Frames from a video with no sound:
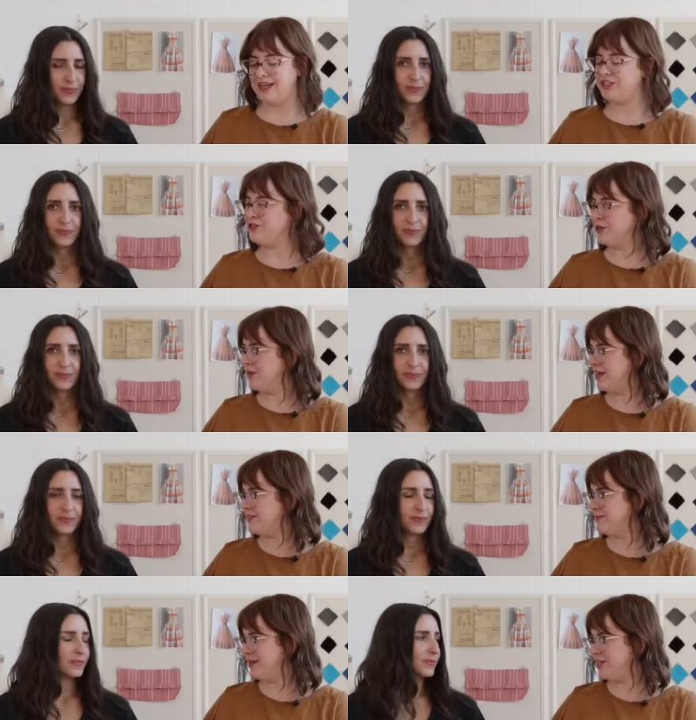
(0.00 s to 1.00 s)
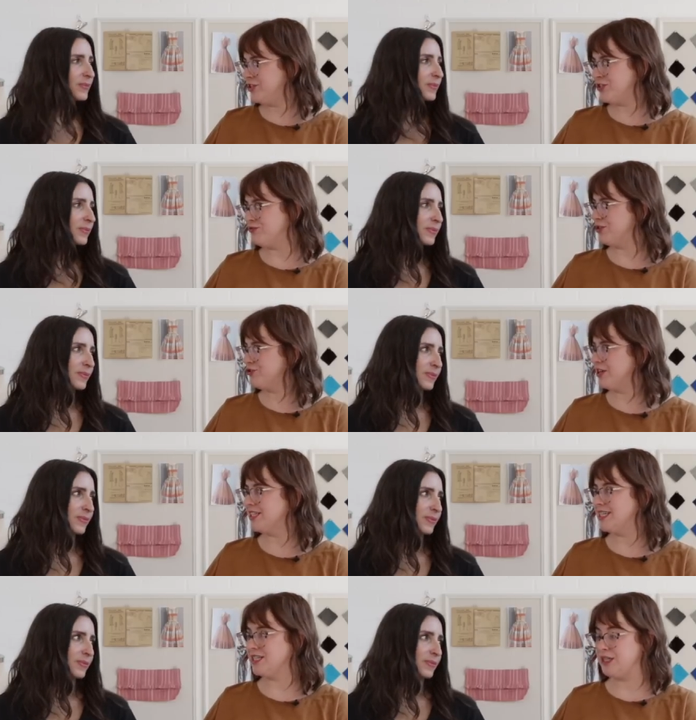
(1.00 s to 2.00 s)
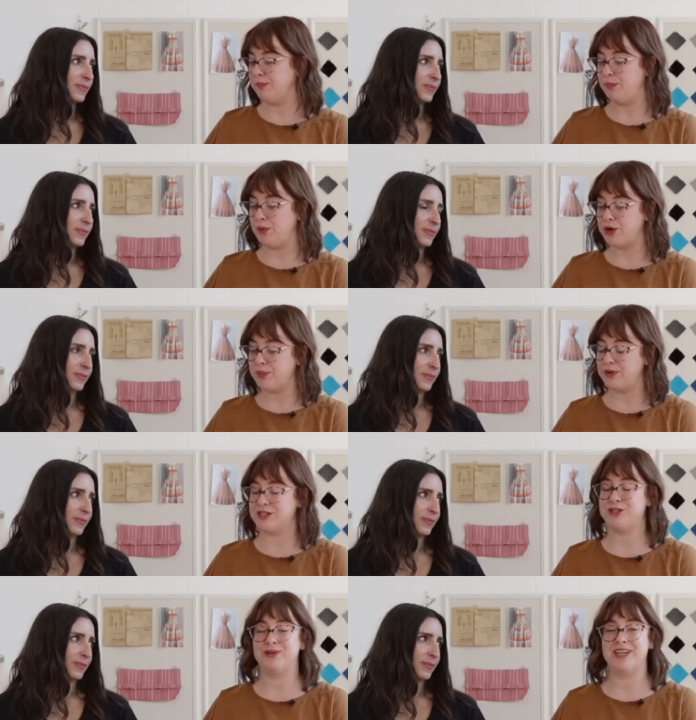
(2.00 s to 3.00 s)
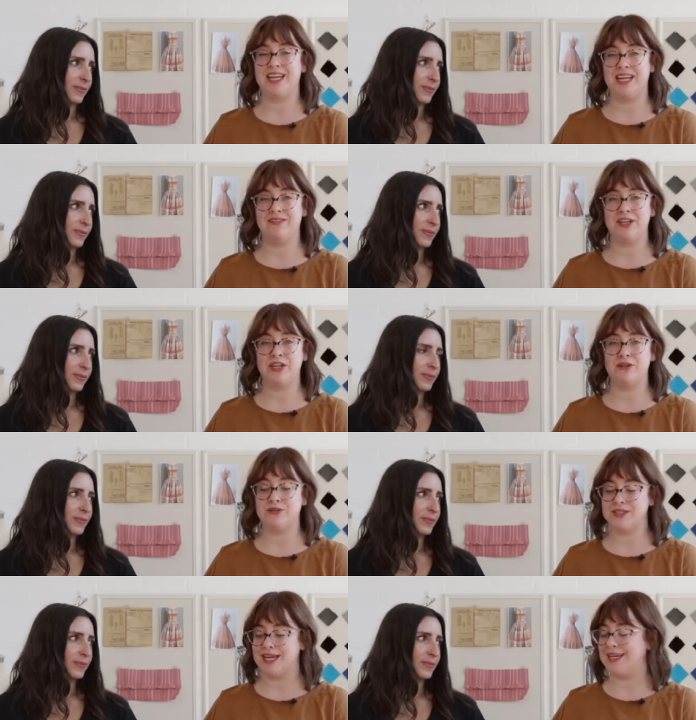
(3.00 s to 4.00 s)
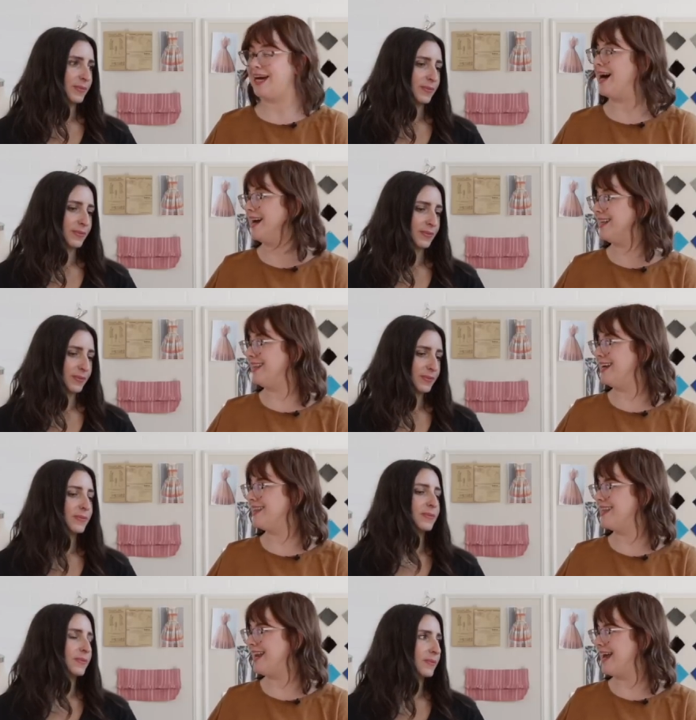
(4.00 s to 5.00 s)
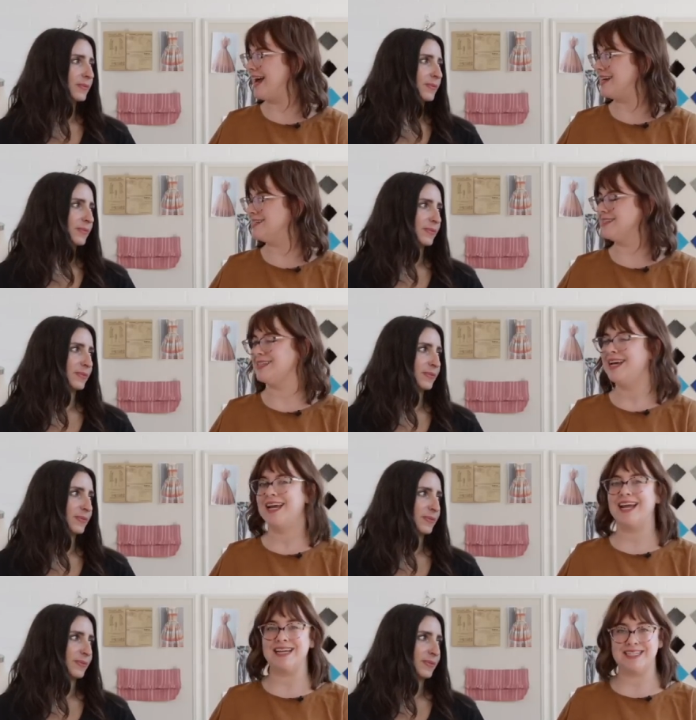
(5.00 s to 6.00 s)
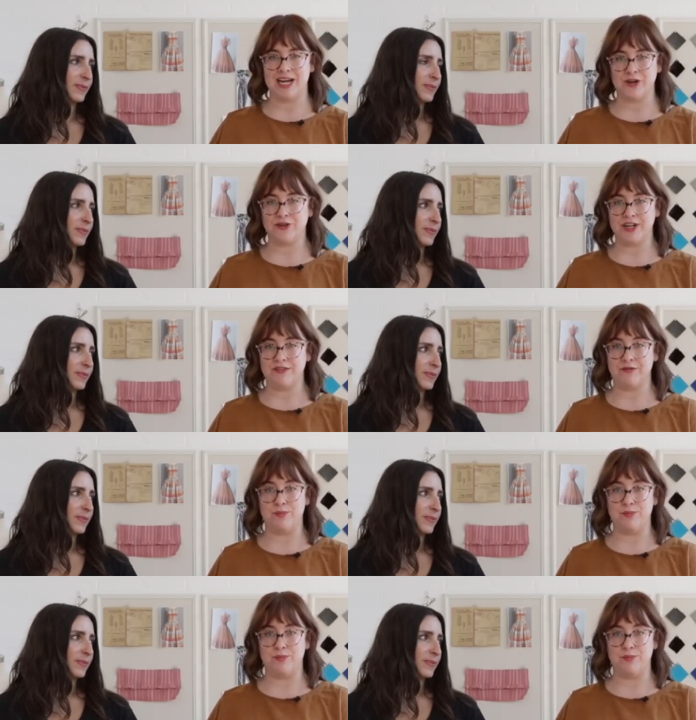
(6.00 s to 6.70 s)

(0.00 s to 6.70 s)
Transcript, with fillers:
Speaker 1: And you don't have to be just restricted to border prints. You could even use an eyelet that has a decorative